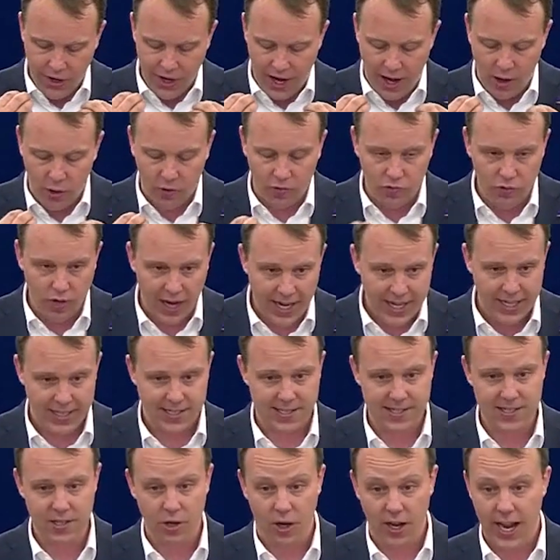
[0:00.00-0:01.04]
on our
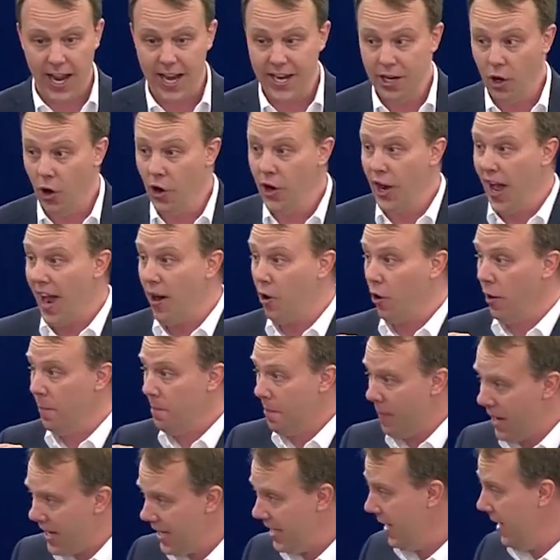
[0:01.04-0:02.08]
rights, and on our
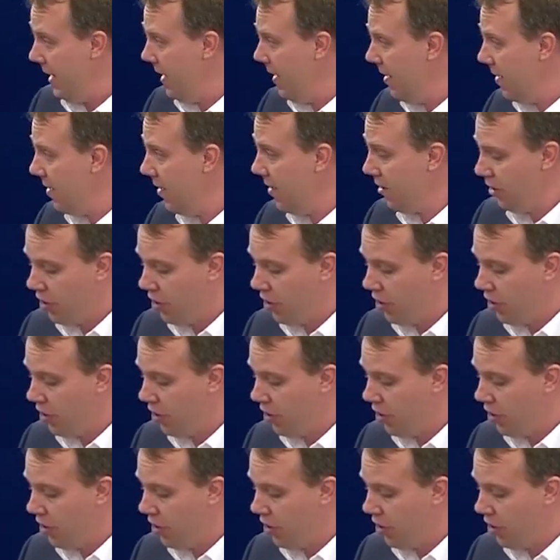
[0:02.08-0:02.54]
money